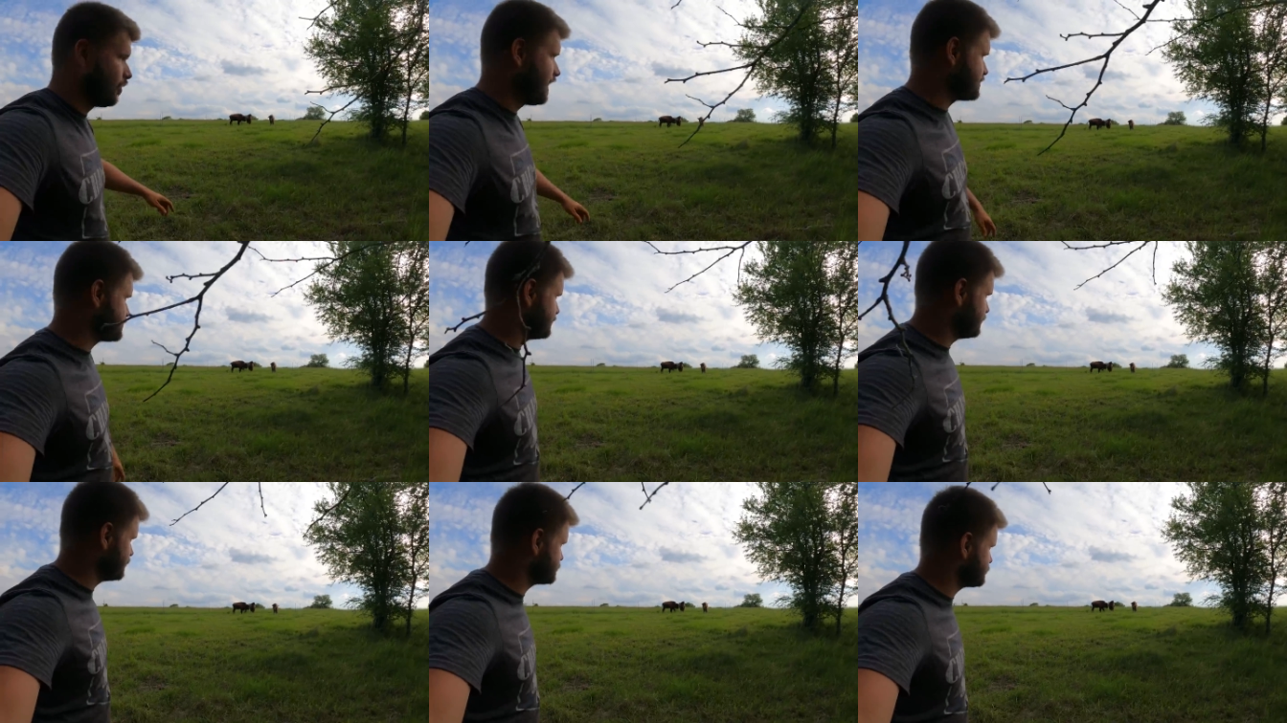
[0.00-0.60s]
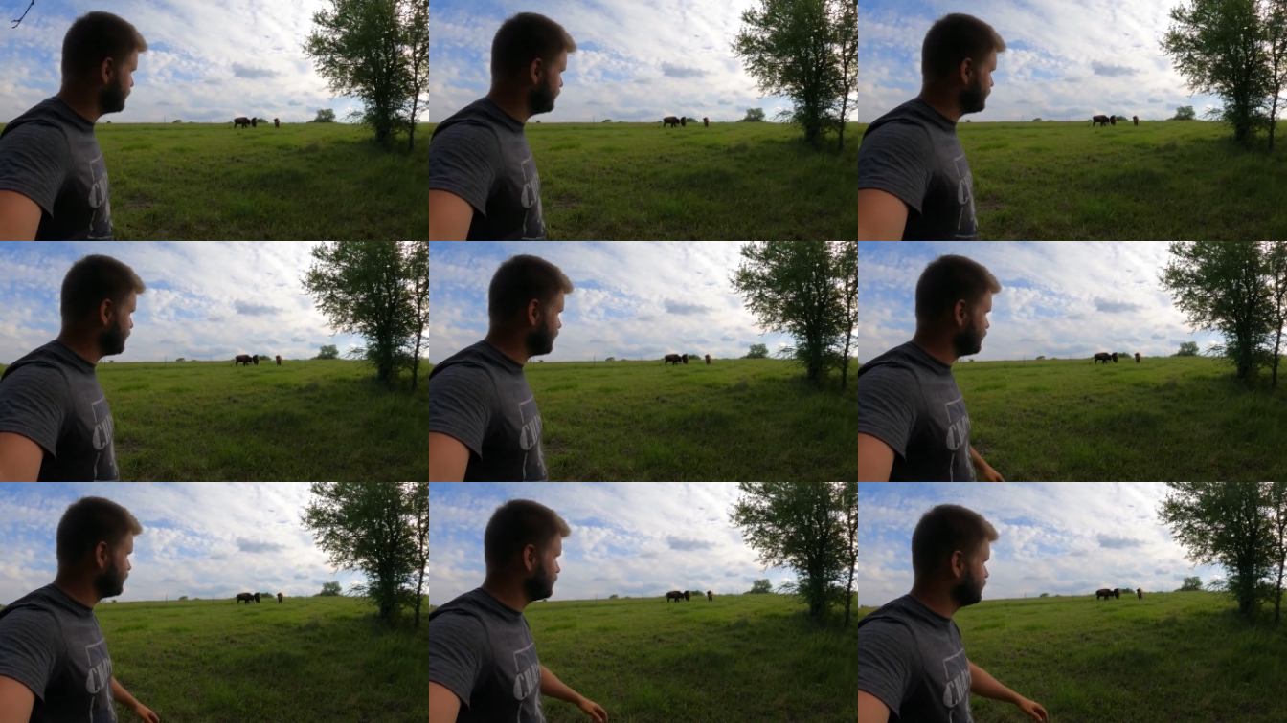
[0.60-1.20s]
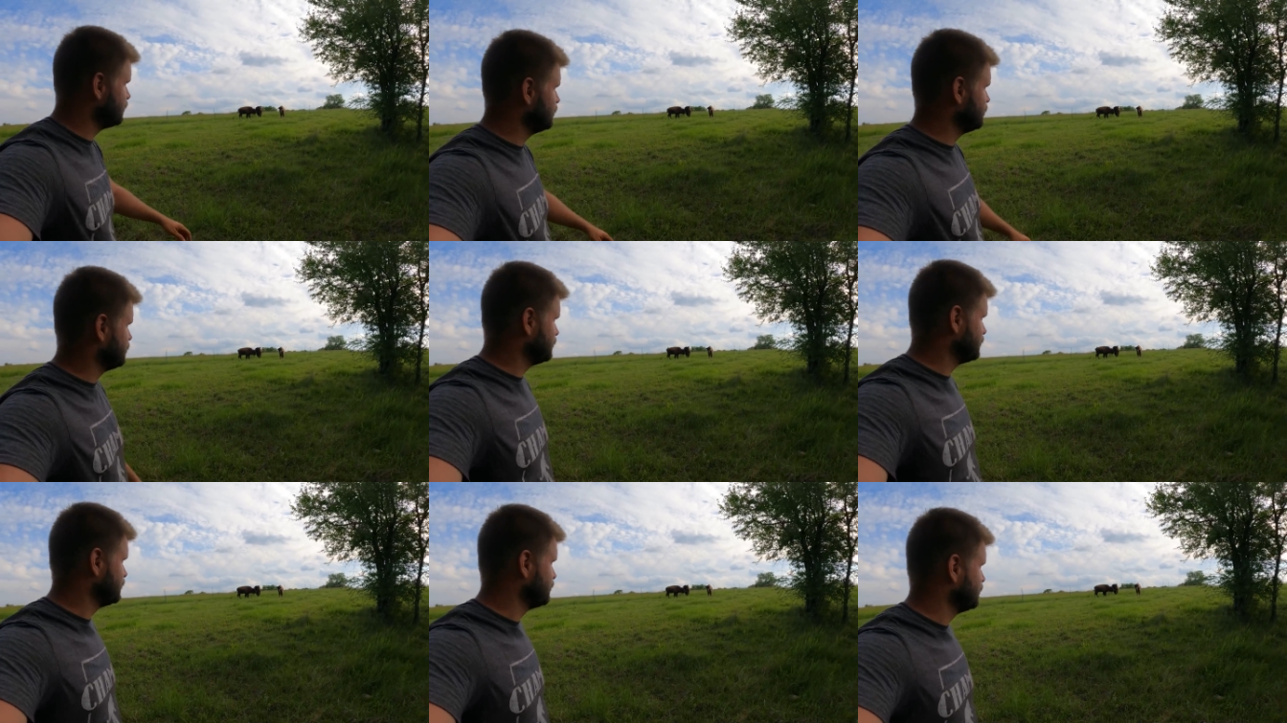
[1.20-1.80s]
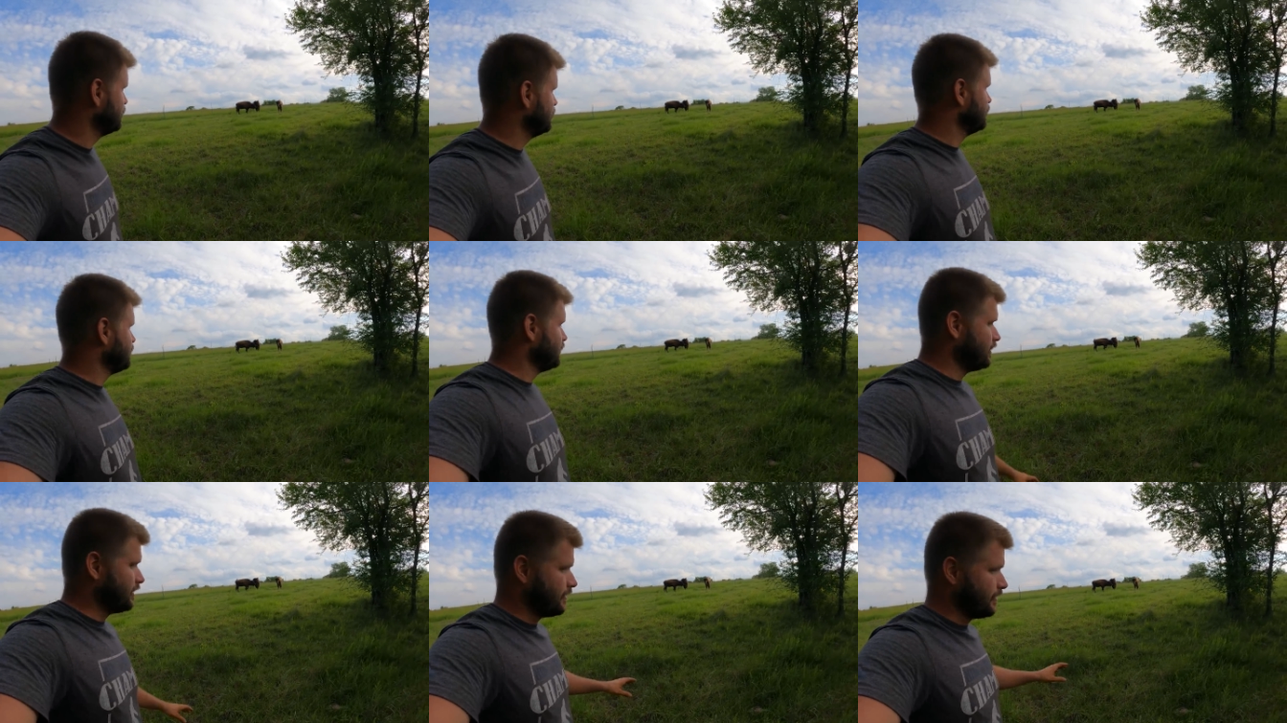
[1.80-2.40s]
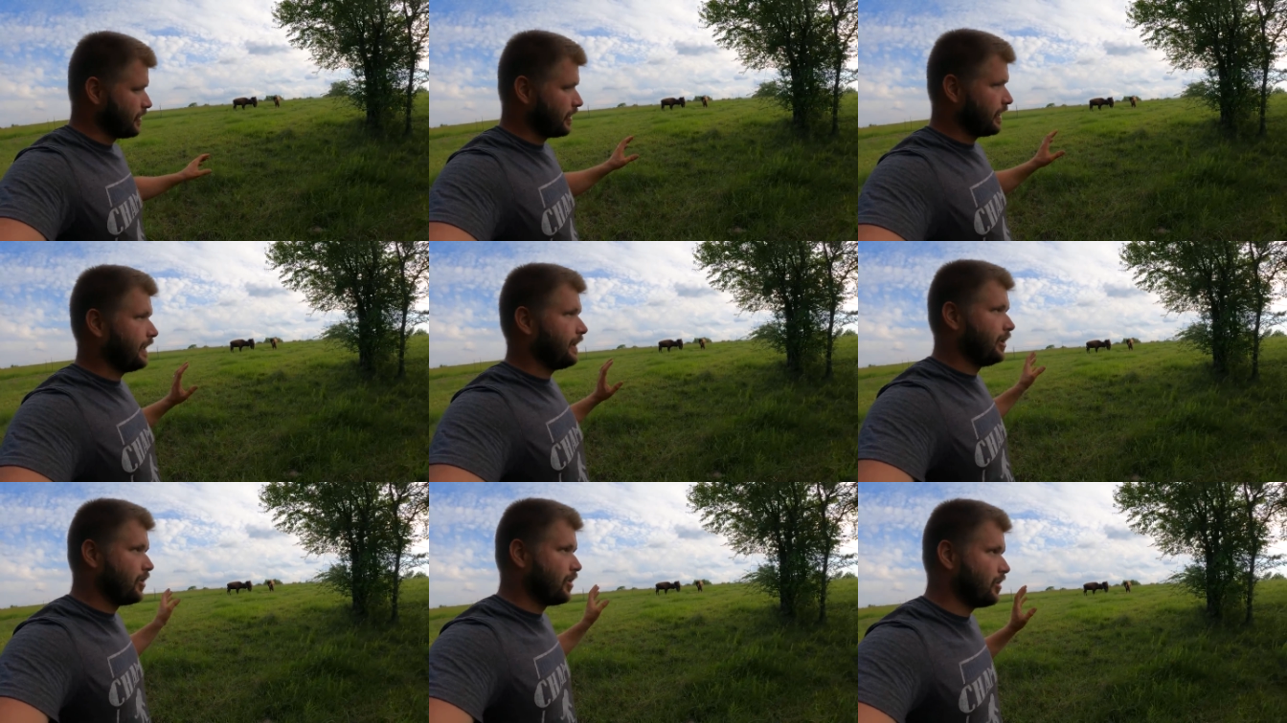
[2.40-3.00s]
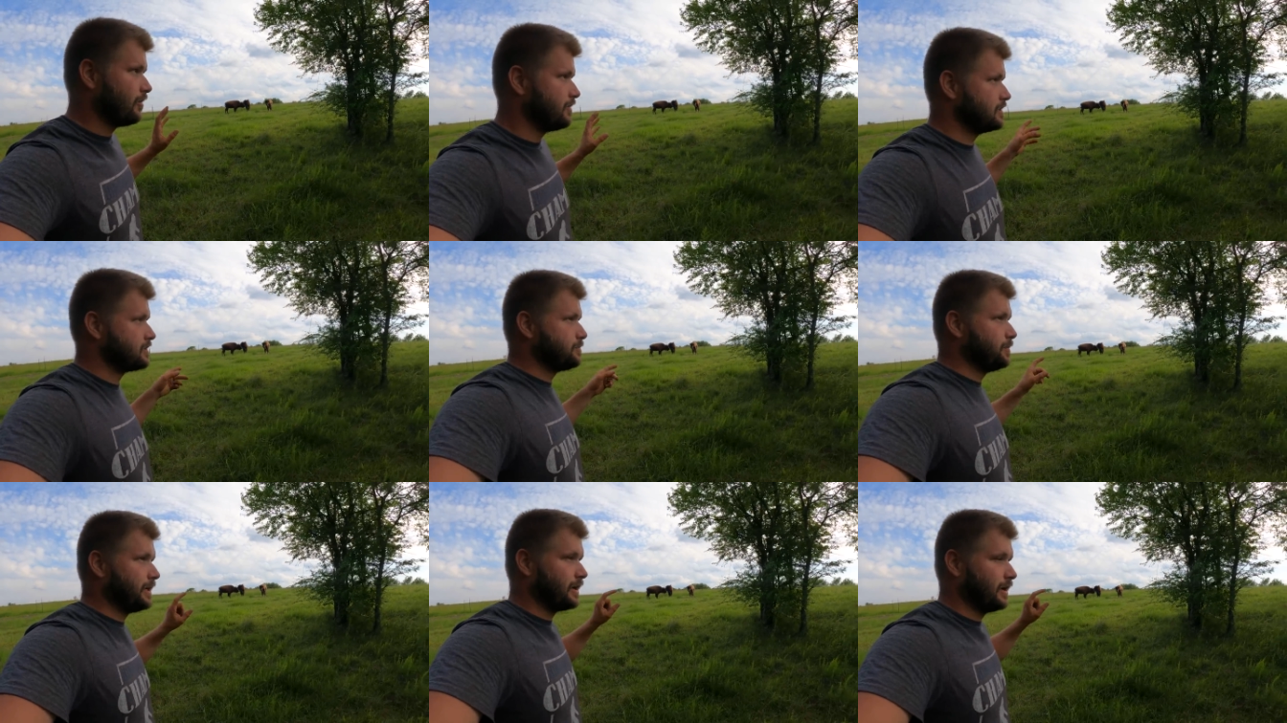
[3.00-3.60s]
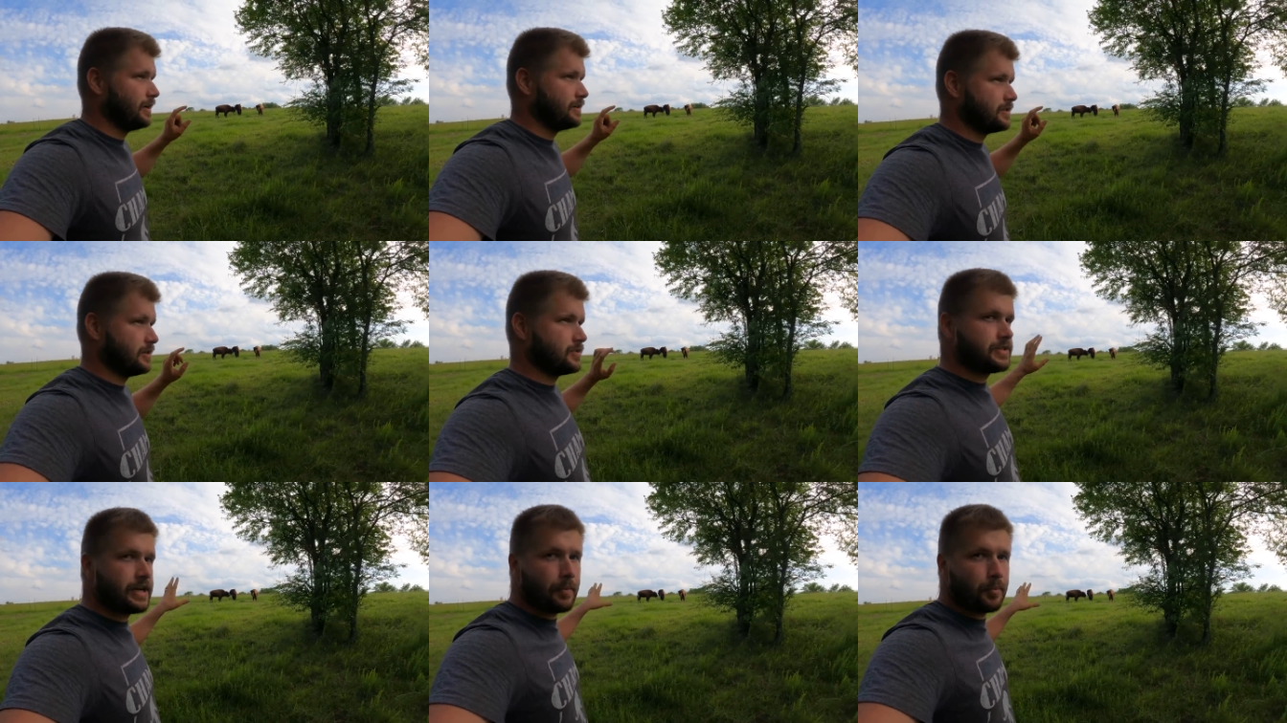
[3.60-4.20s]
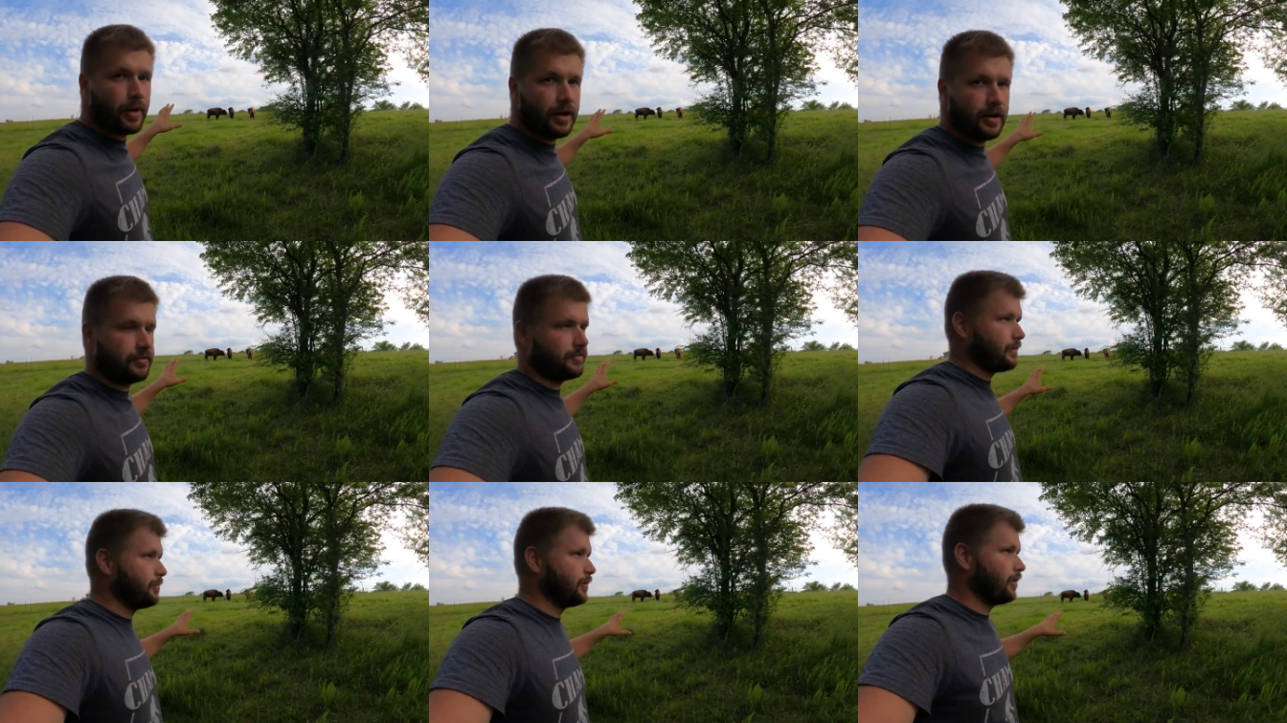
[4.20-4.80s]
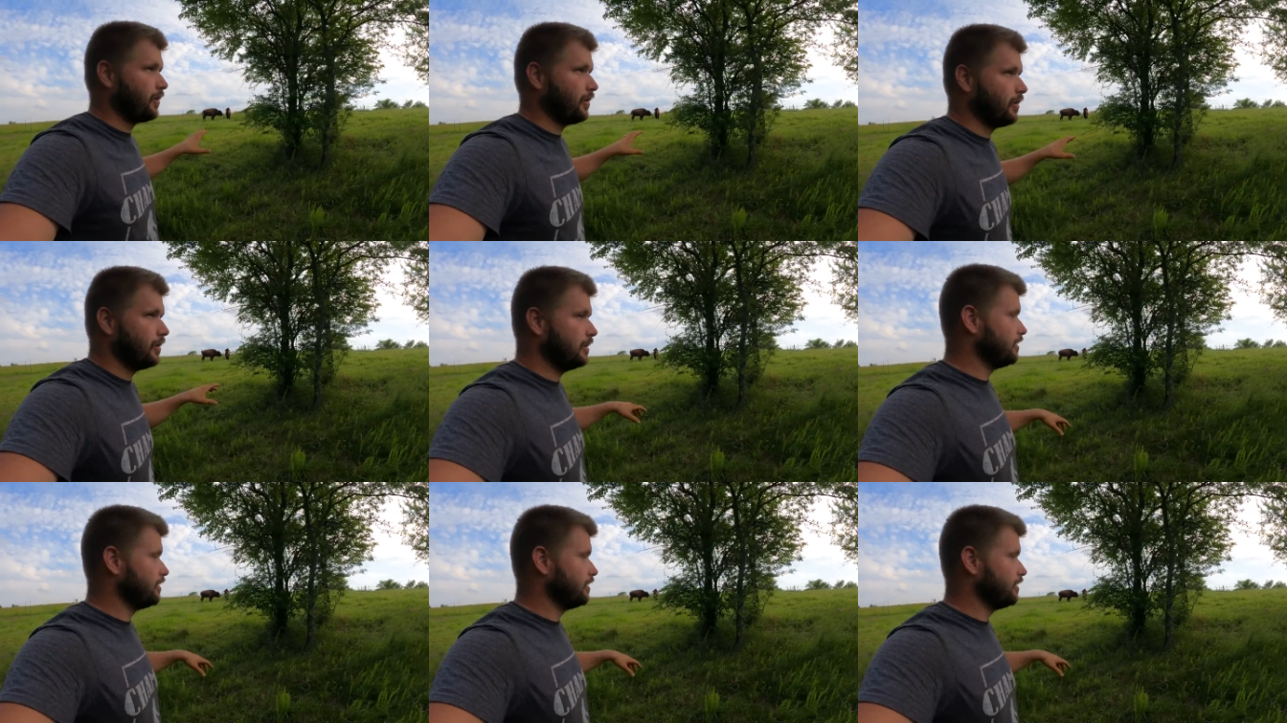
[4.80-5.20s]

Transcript: watching us right now. They're getting nervous because they're separated from their herd.